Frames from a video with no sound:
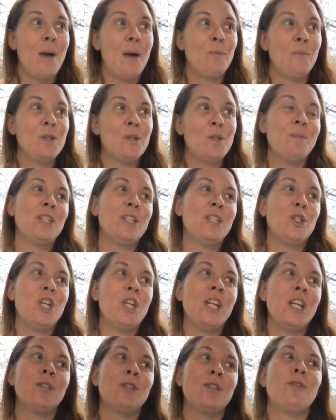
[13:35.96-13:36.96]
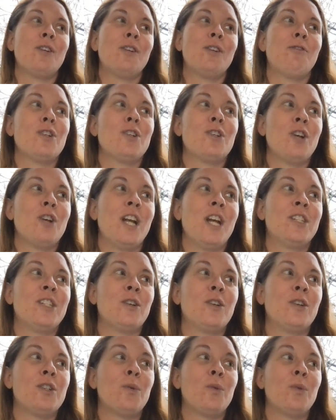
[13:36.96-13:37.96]
which means genes for different traits
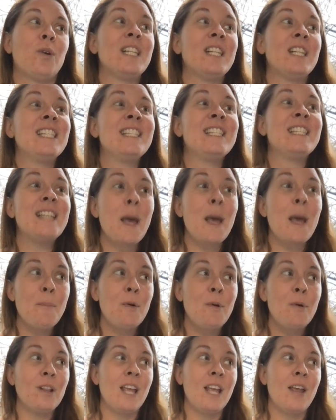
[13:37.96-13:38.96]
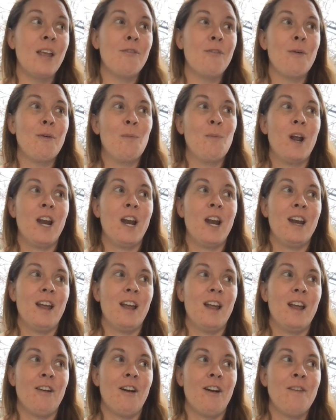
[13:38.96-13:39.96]
are sorted separately from one
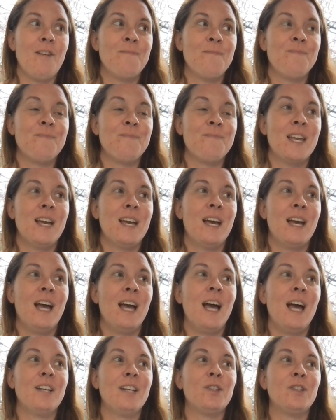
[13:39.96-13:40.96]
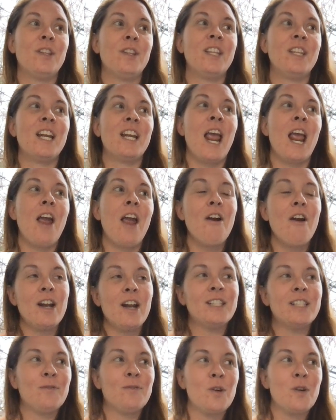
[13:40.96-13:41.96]
another, so that the
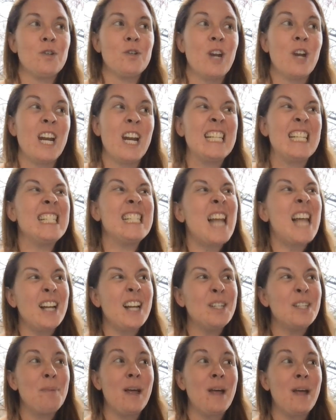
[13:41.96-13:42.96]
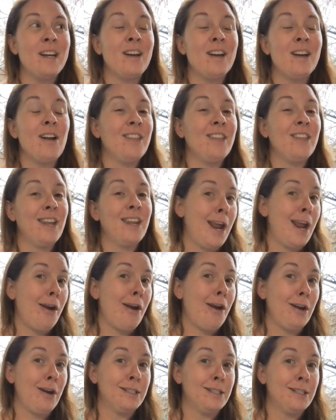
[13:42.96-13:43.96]
inheritance of one trait is not dependent on the
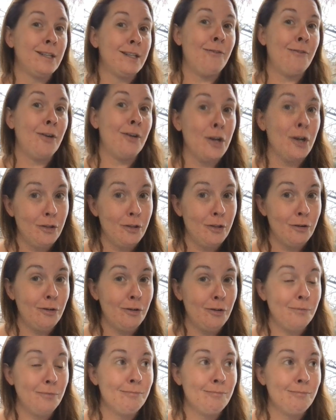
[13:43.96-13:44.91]
inheritance of another.